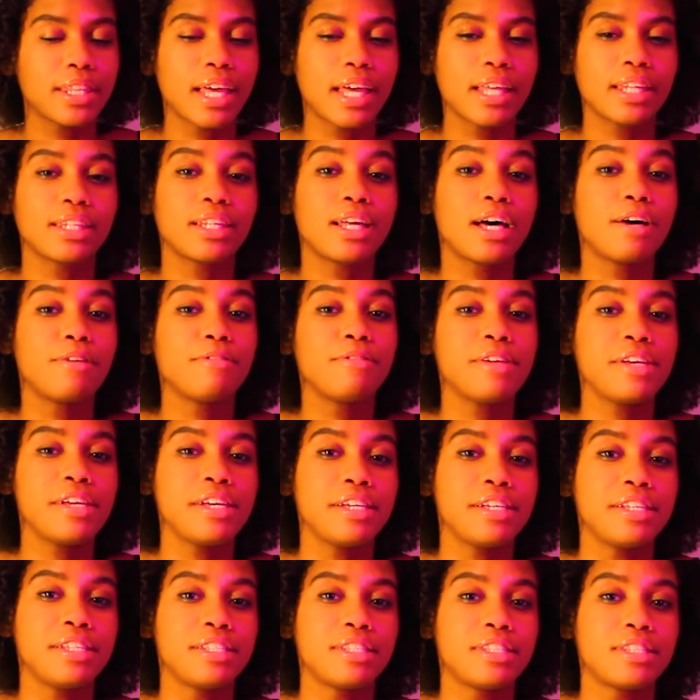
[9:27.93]
that love
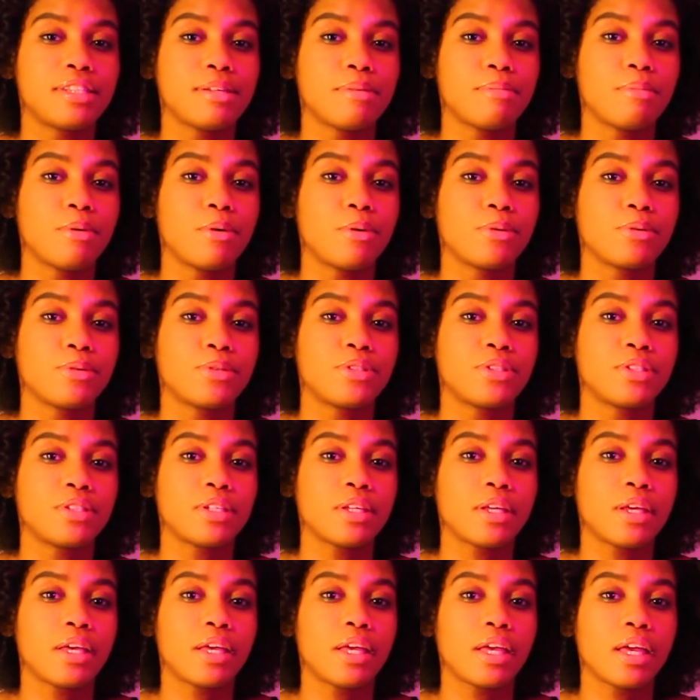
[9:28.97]
is the most